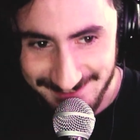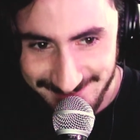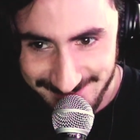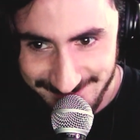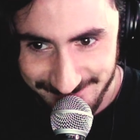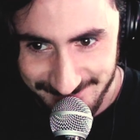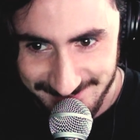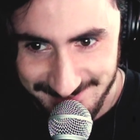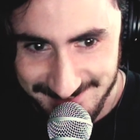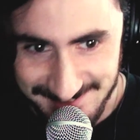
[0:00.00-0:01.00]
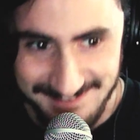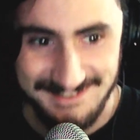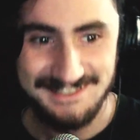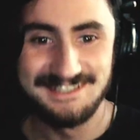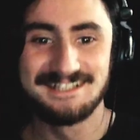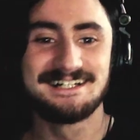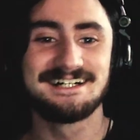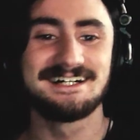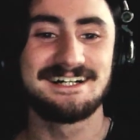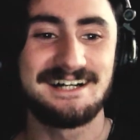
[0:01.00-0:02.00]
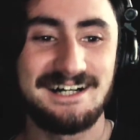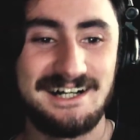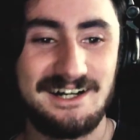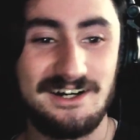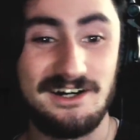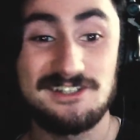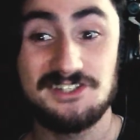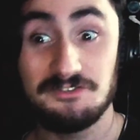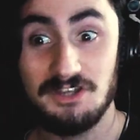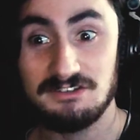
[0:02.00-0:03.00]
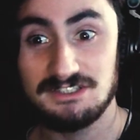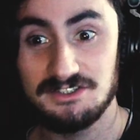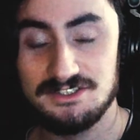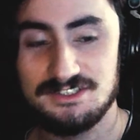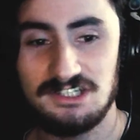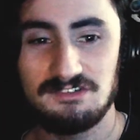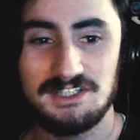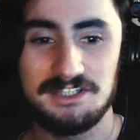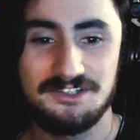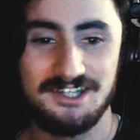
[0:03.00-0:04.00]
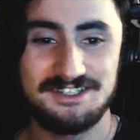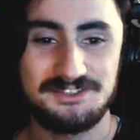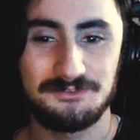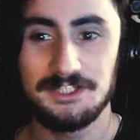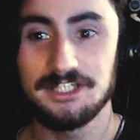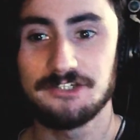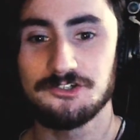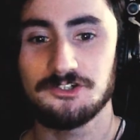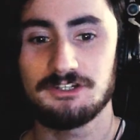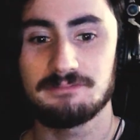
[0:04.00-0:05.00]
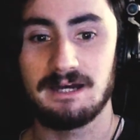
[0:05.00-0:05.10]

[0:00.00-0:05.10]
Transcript: Anyways. Also, if you haven't noticed, David Lynch is really intrigued